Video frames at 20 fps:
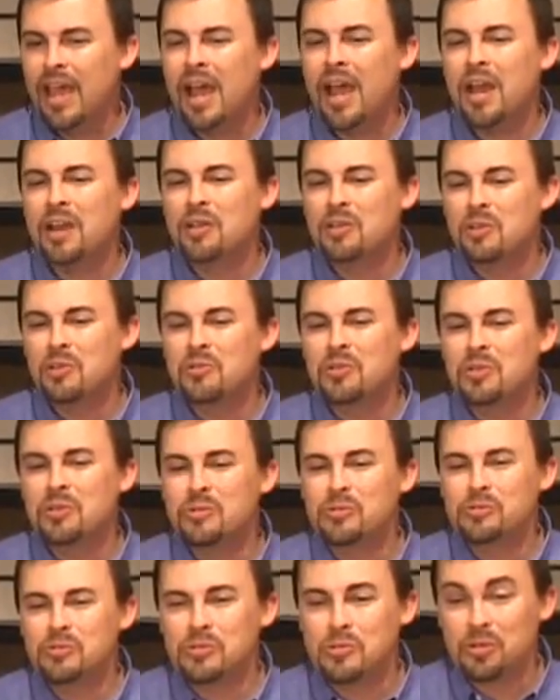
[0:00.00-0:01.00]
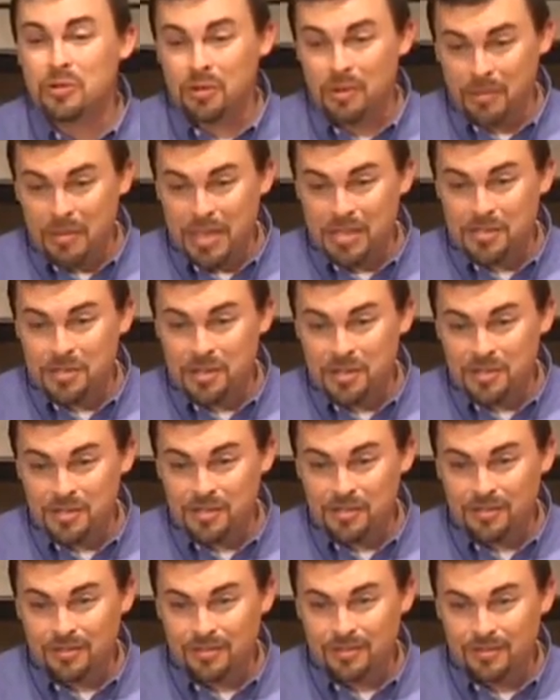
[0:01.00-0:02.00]
How do you use your
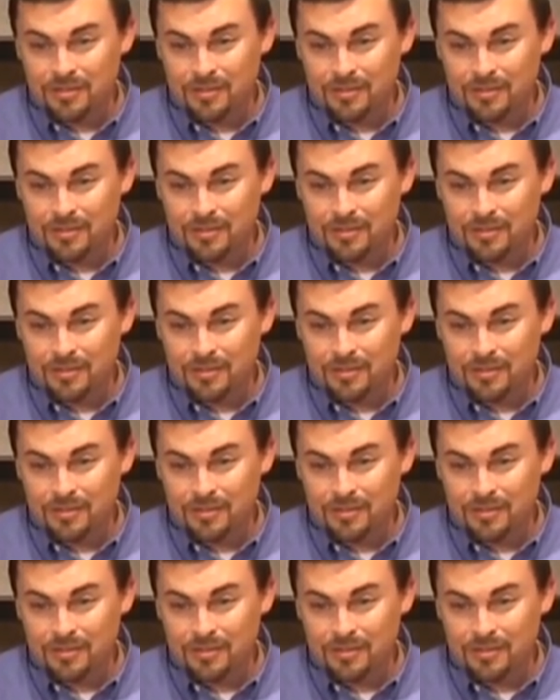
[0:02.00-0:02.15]
imagination?